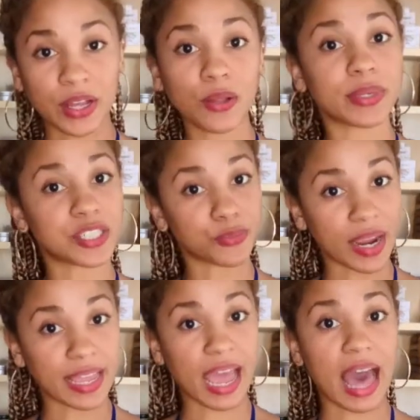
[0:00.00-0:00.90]
which rank
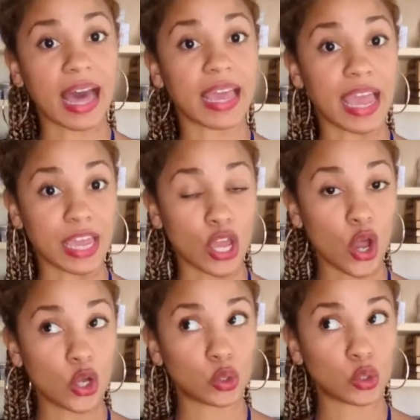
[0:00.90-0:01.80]
at a
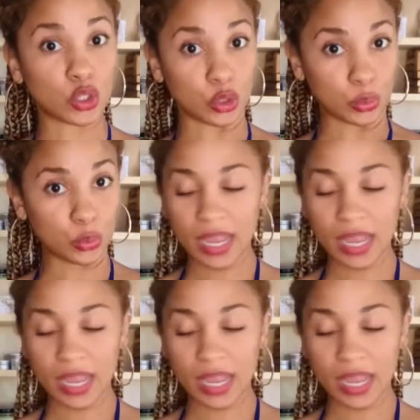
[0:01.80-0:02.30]
2.